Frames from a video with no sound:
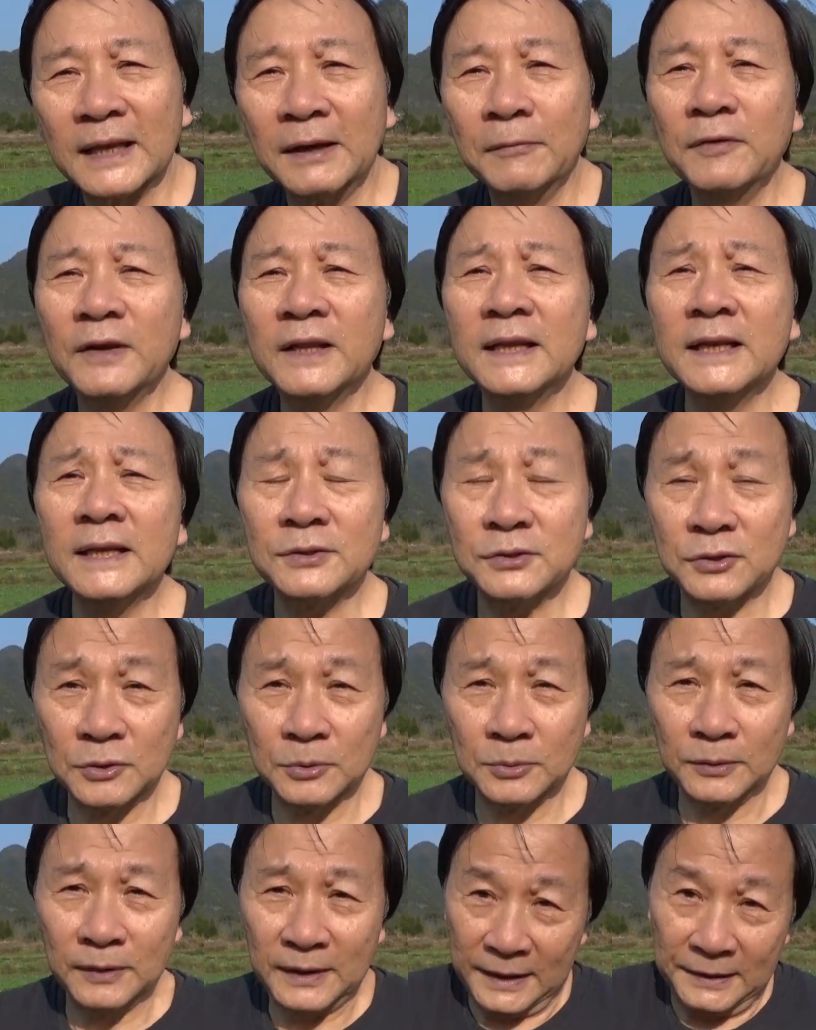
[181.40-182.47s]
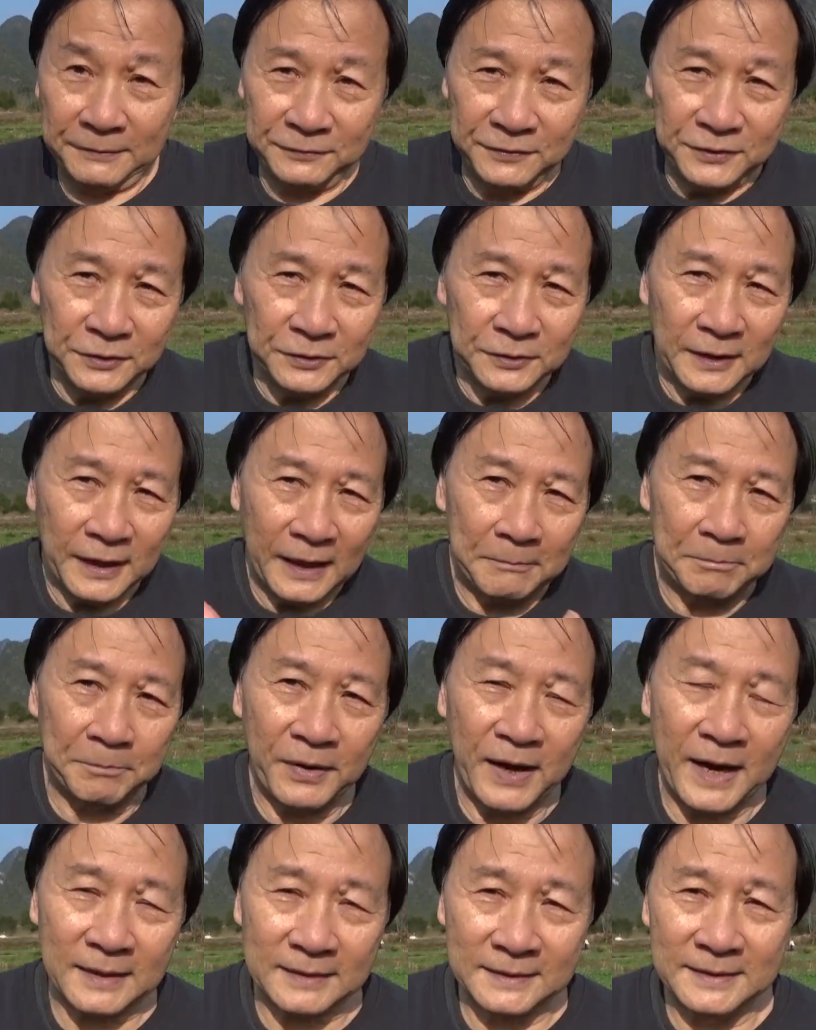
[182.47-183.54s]
we need to. If you have
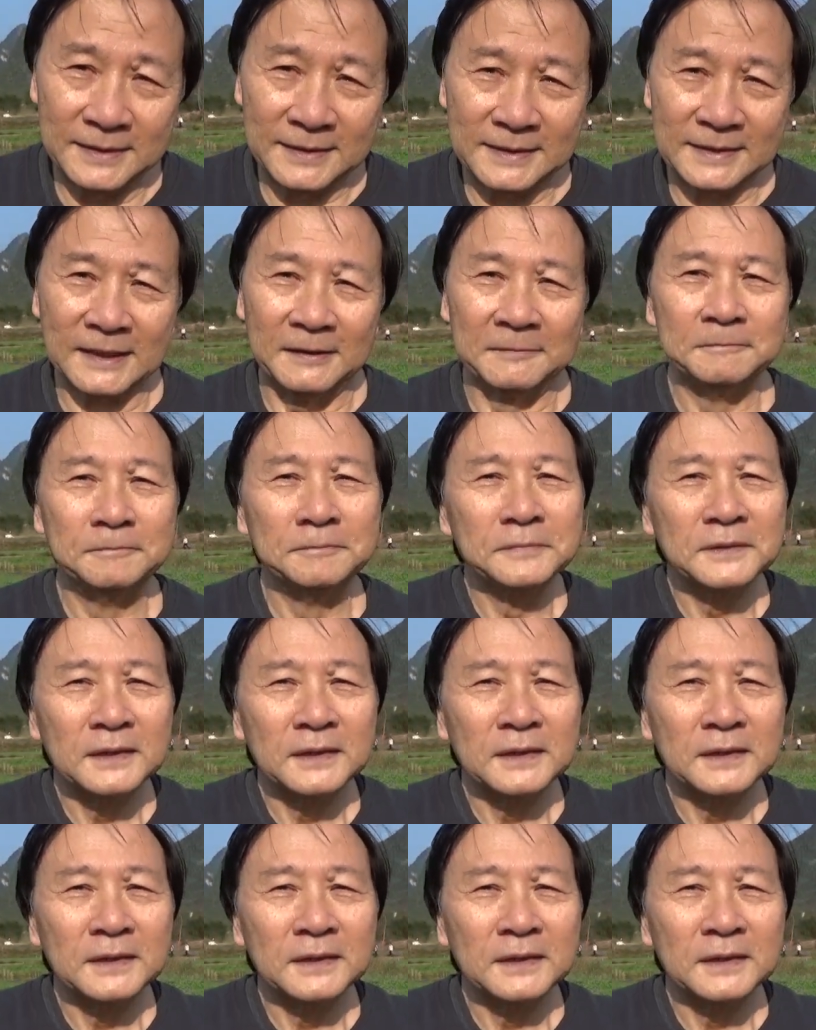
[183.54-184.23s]
practiced some